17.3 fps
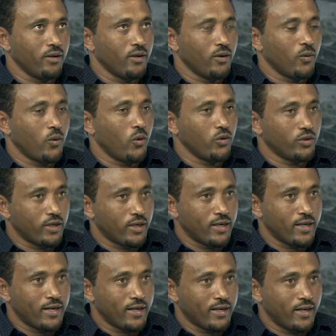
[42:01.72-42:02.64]
cotton
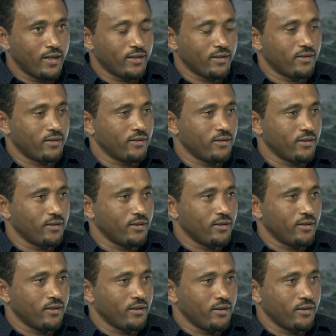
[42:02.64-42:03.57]
irrigated
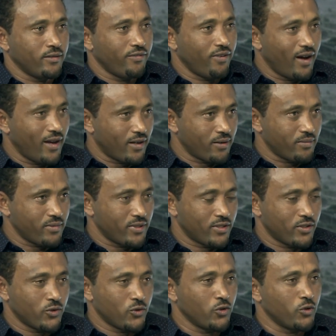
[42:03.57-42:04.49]

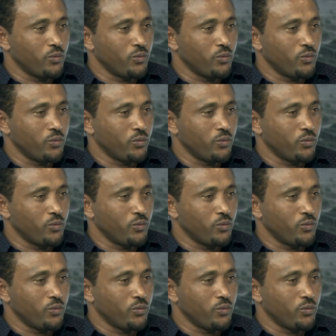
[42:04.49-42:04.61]
farms should